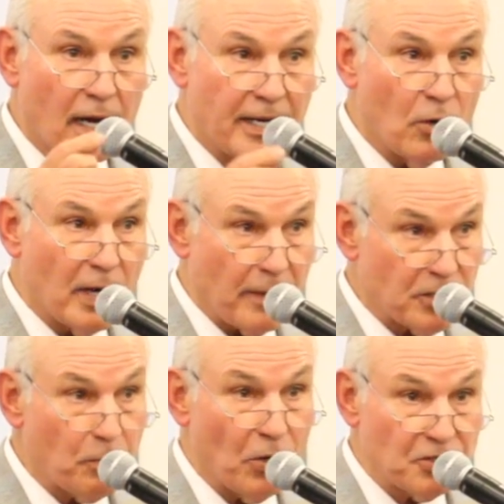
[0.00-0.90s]
I know what I
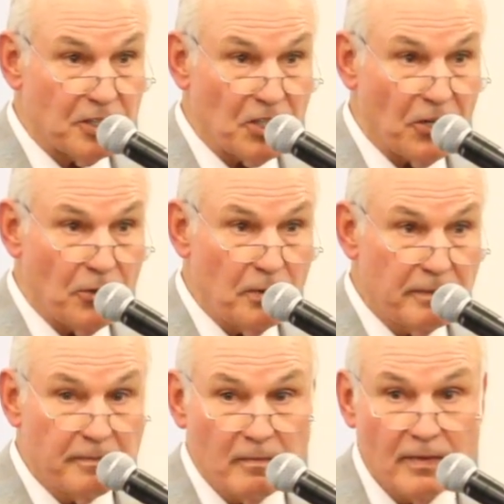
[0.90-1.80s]
was supposed to
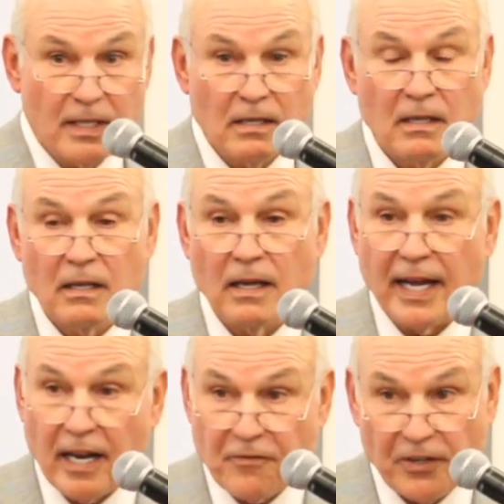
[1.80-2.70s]
do,
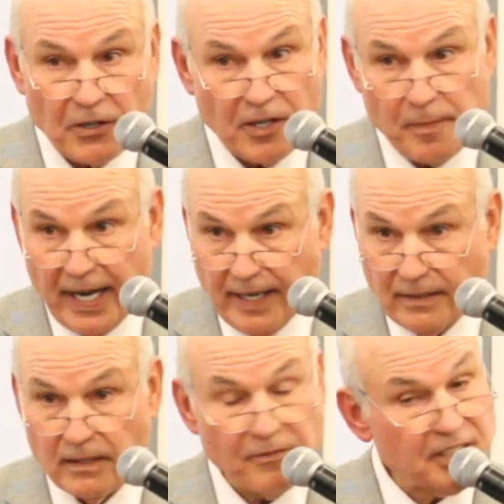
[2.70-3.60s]
and I feel good about
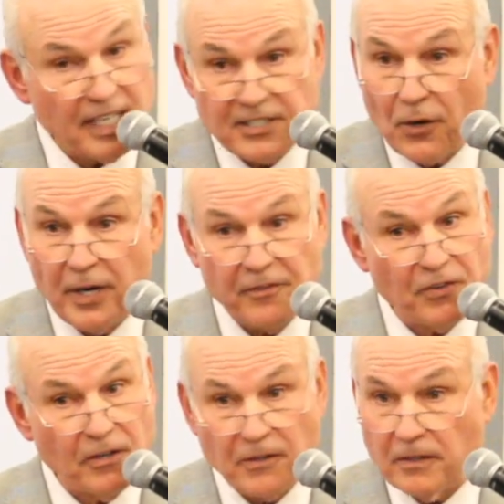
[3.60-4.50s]
it. If it doesn't go any
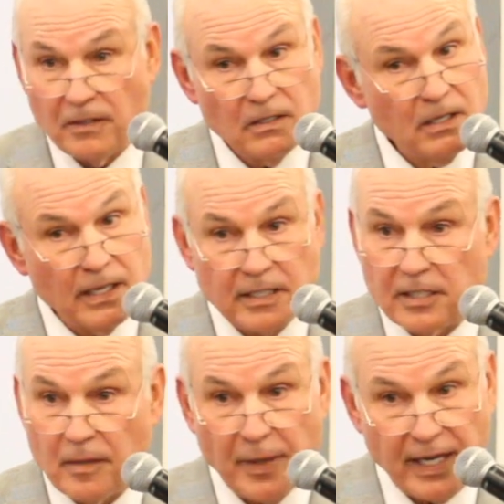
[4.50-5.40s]
further, it's
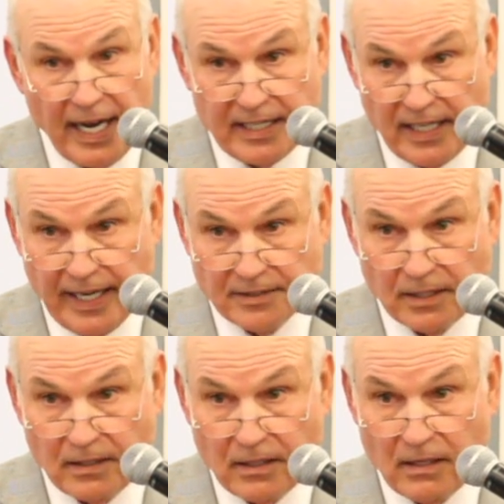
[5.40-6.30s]
in the big guy's
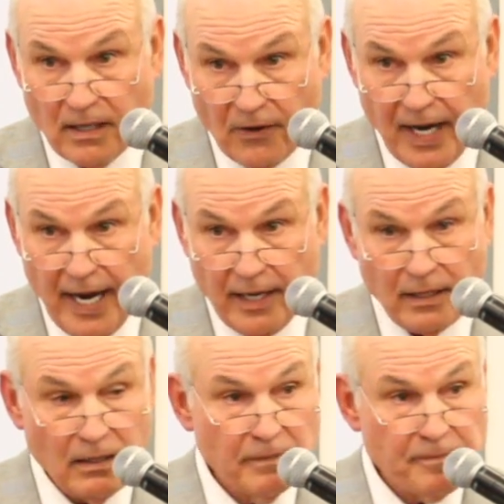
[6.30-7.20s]
hands,
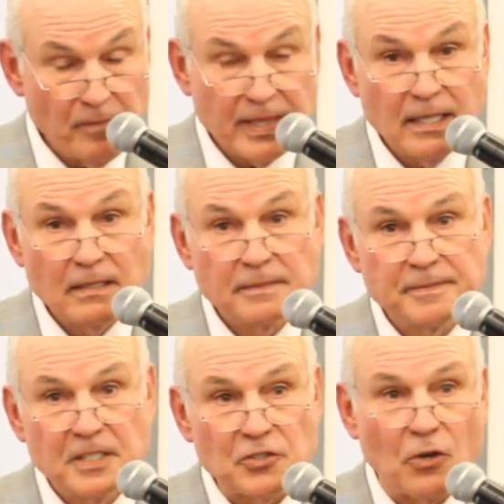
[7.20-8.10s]
okay?
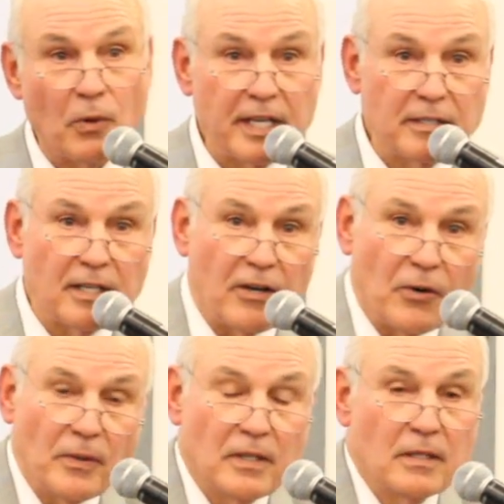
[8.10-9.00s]
So what
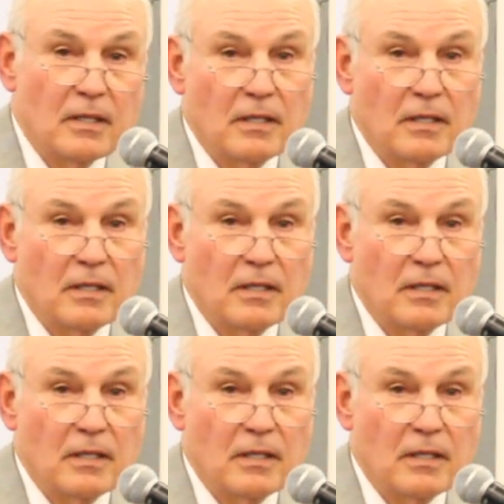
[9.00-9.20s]
do?